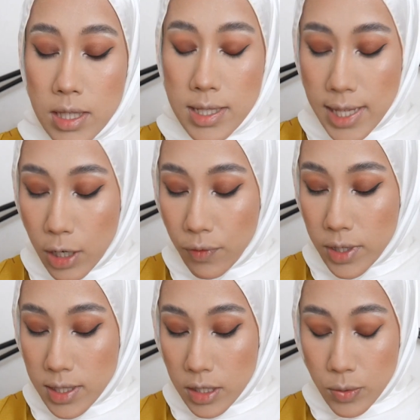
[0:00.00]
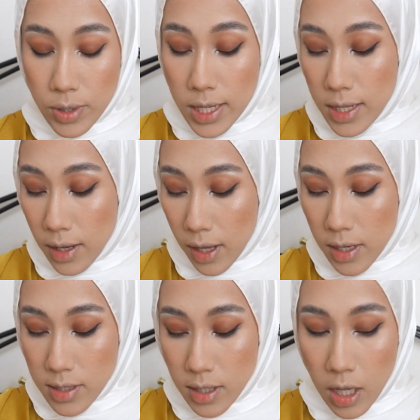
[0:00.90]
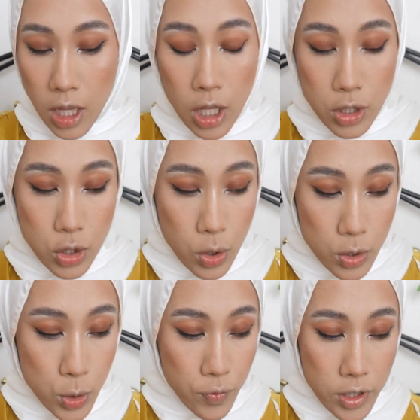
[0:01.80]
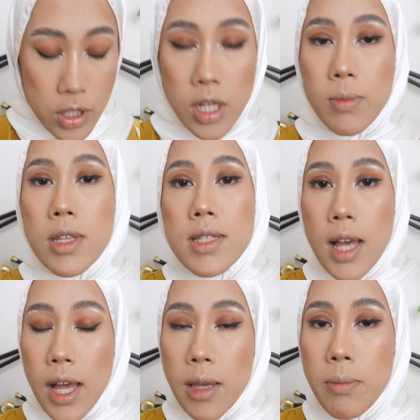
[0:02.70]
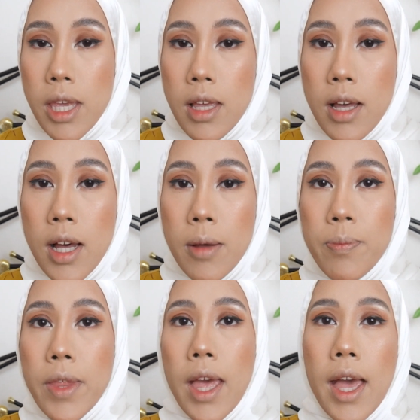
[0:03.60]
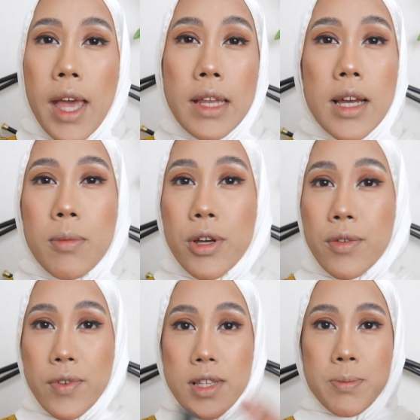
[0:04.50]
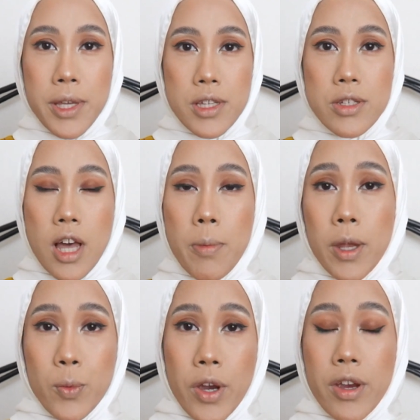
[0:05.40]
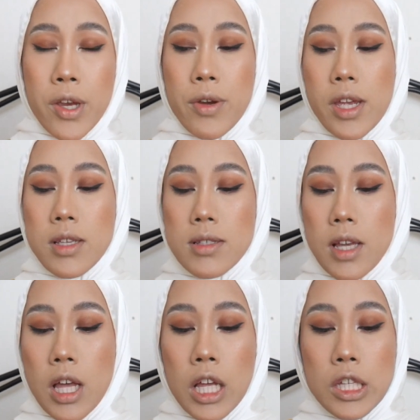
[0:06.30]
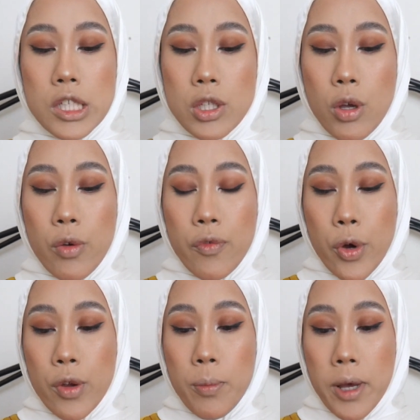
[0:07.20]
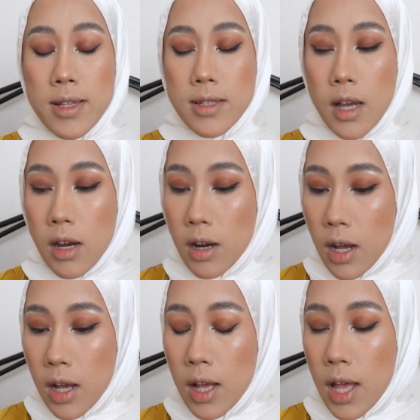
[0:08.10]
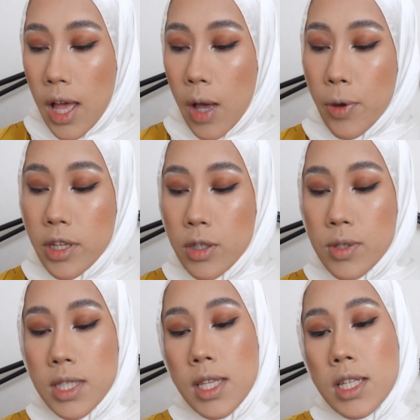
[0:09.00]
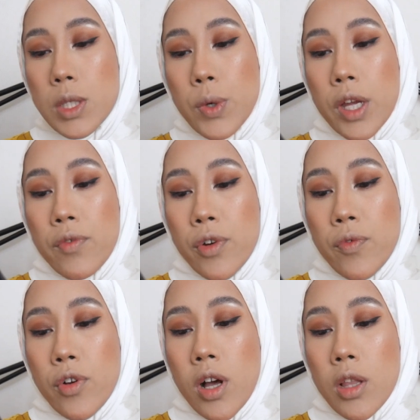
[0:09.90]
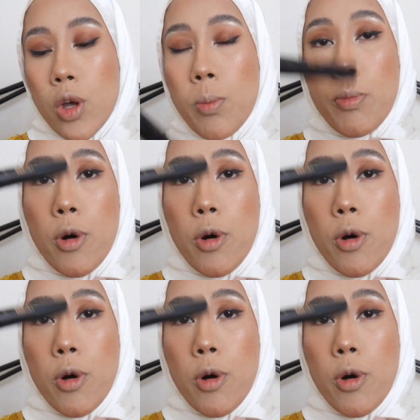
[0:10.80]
The scent of this is really nice. So to finish up this eye makeup, and I'm gonna fix my hijab and wear earrings. So for mascara, I want to use this one from Focallure